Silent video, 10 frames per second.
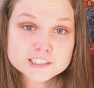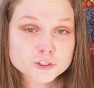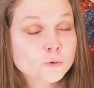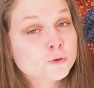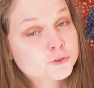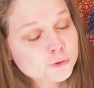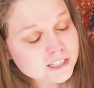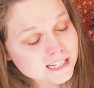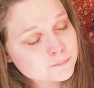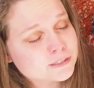your whole
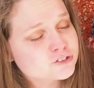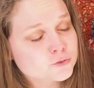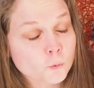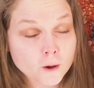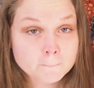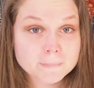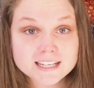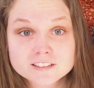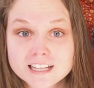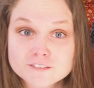story can't be just one
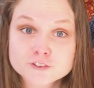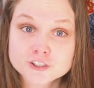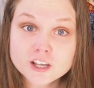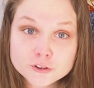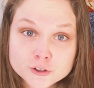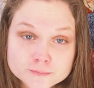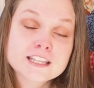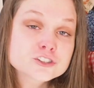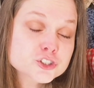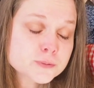battle after another,
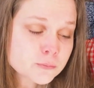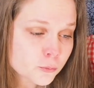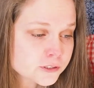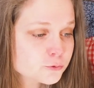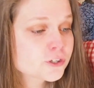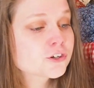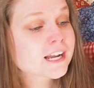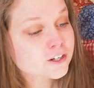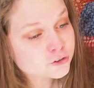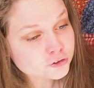and there should be moments where your
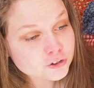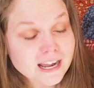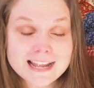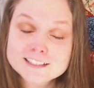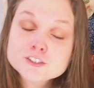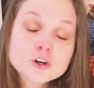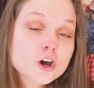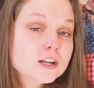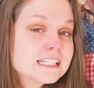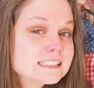character and your
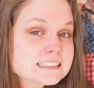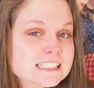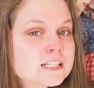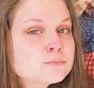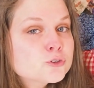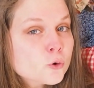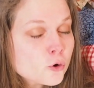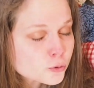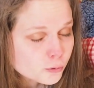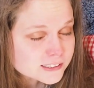audience can
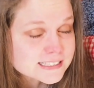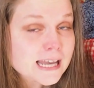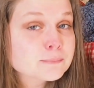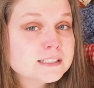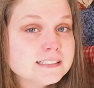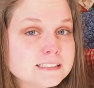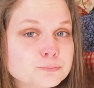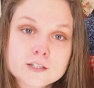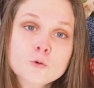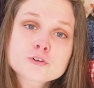absorb what is happening
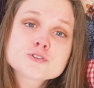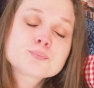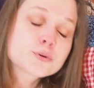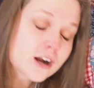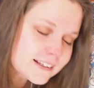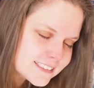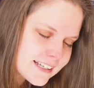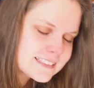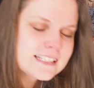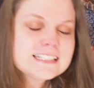in order to
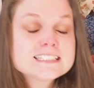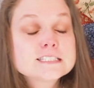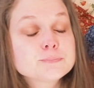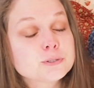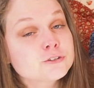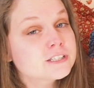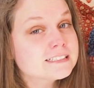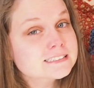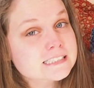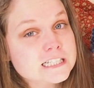process and
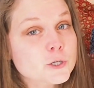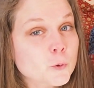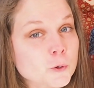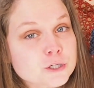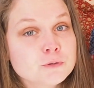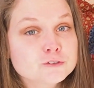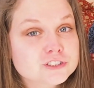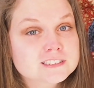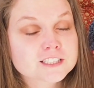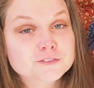experience the core
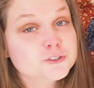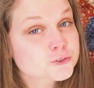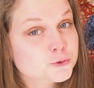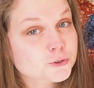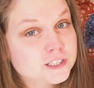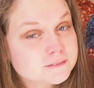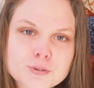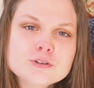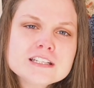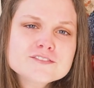emotions of your story.
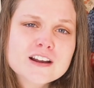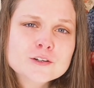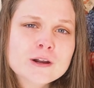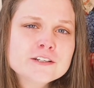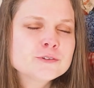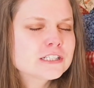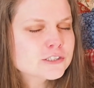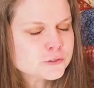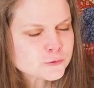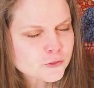you need to find a way to
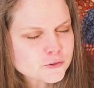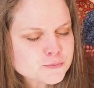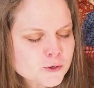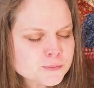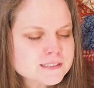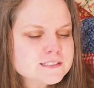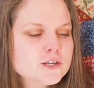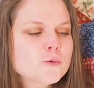include those moments